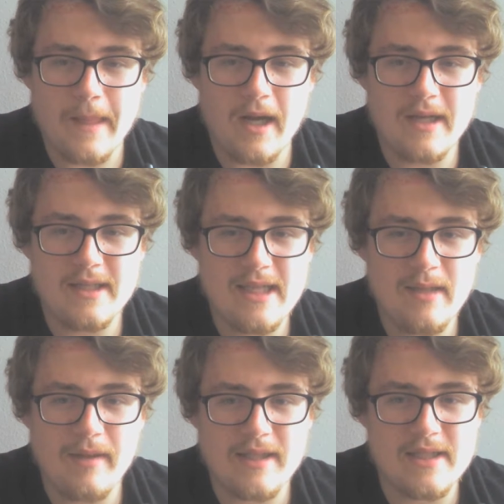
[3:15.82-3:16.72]
can see
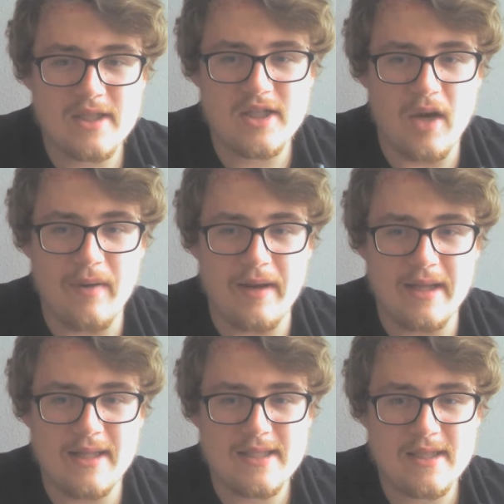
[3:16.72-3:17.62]
where this is
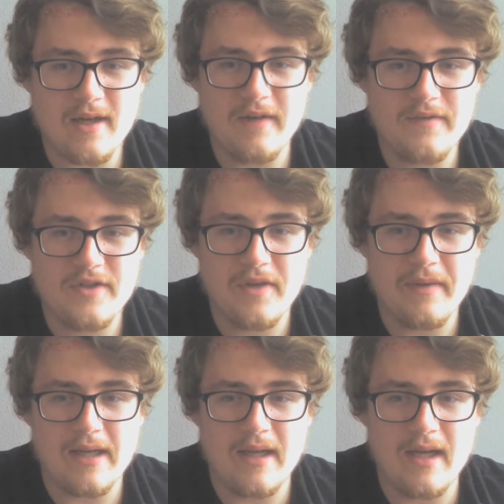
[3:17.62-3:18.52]
going. This is kind of
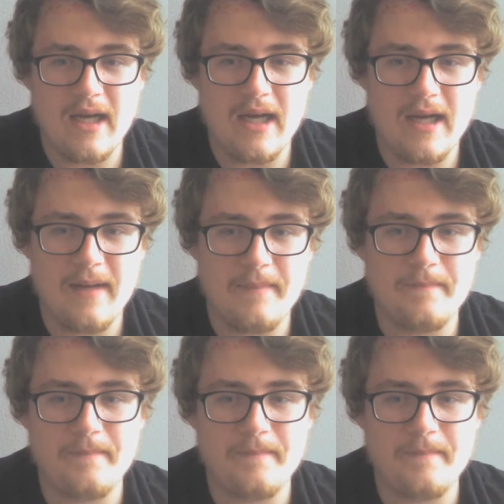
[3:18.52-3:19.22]
doing a